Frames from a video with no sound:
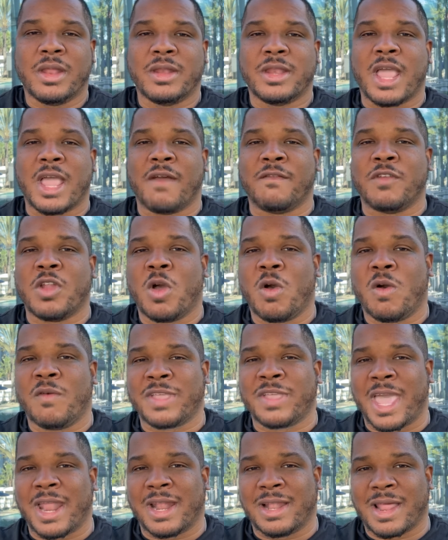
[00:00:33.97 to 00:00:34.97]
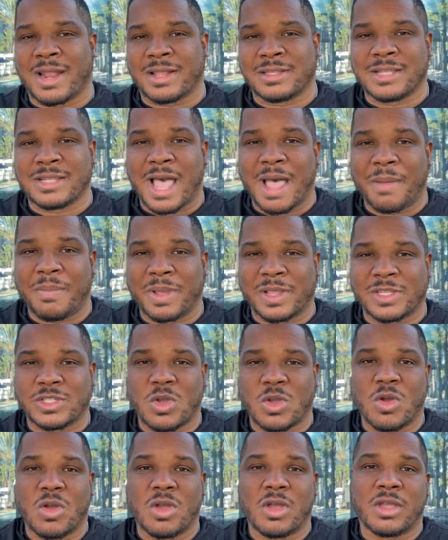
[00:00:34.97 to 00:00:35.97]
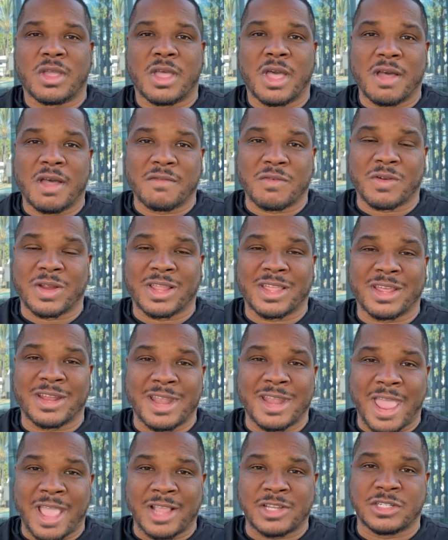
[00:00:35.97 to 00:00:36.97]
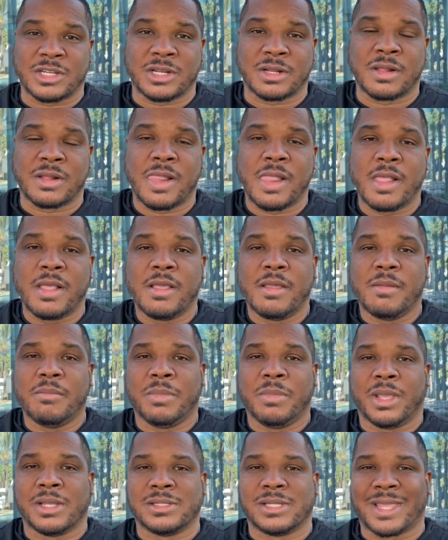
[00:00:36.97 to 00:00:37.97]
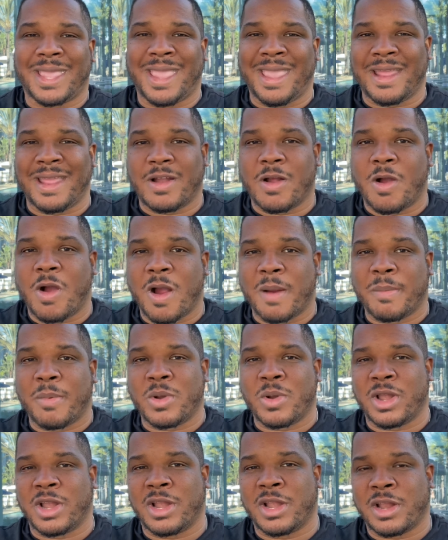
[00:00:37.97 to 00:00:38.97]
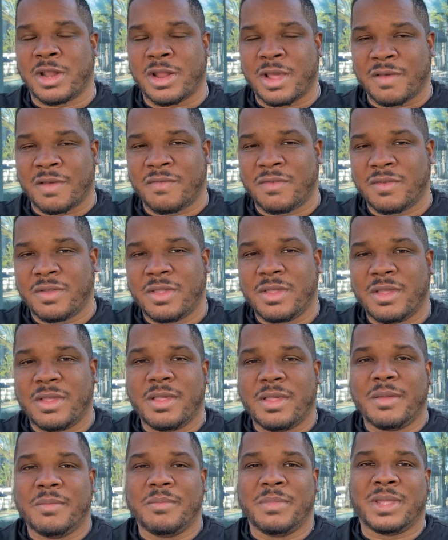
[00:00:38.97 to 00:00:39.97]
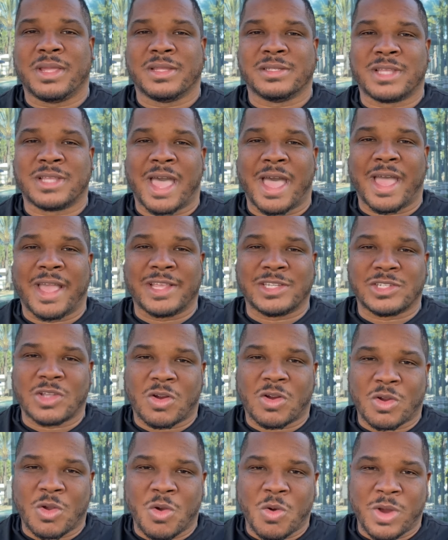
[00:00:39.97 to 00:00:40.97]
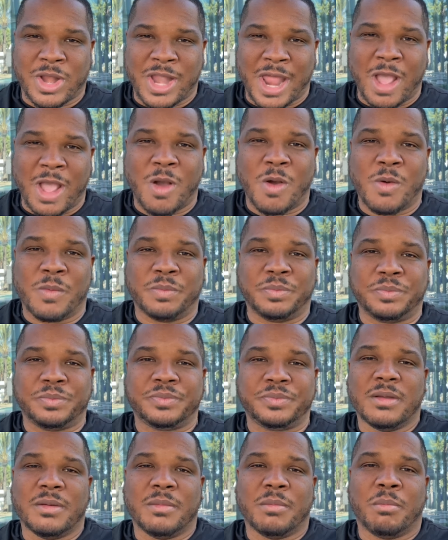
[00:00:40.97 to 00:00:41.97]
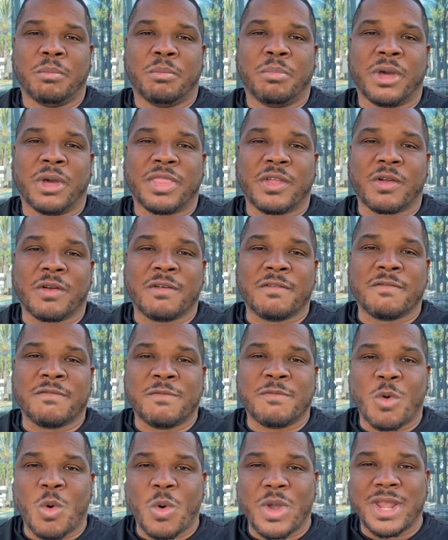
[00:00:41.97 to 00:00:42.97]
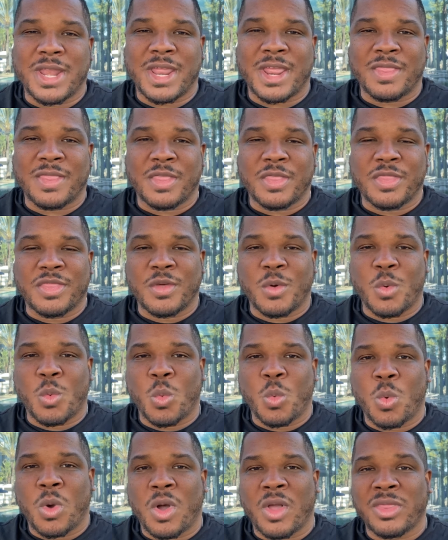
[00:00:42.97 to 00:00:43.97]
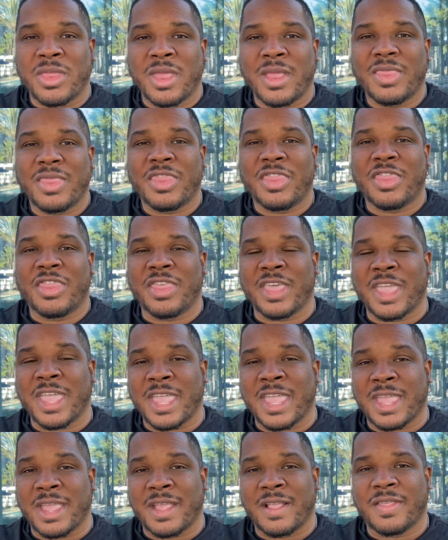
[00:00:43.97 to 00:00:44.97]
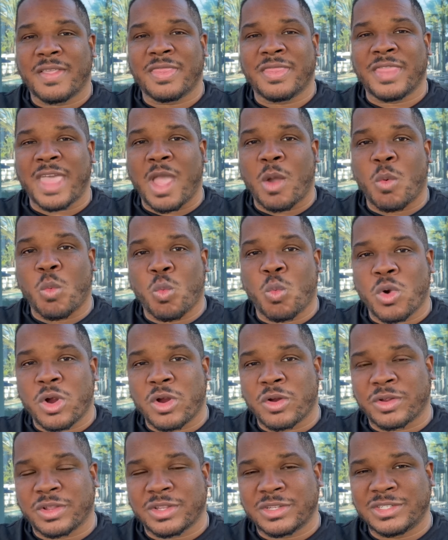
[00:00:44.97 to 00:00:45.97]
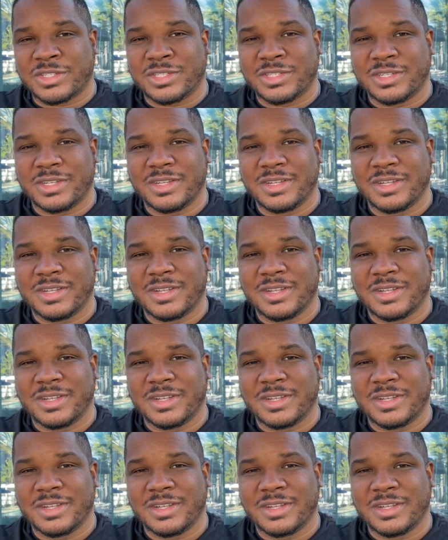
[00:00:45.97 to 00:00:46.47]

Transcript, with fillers: Now, I know I've got a lot of topics covering connection because I can't harp on it enough. Because guys are going out, but they're avoiding the one thing that works,